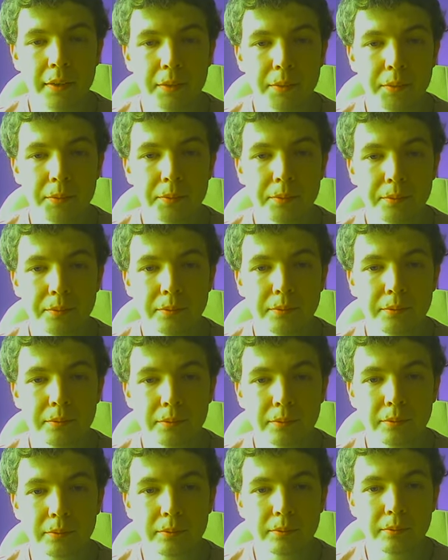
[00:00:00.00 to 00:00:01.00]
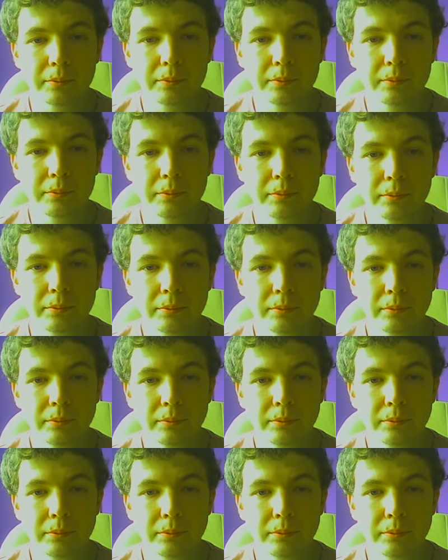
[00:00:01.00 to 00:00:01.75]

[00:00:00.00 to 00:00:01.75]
No one is speaking in this clip.